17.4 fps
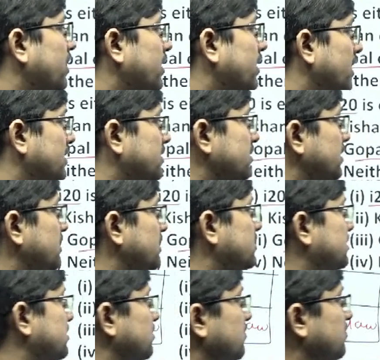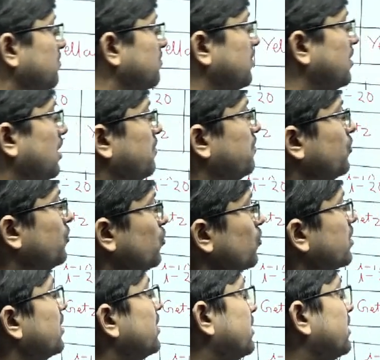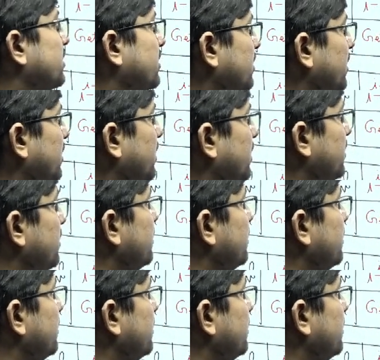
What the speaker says: Getz is a blue colored car.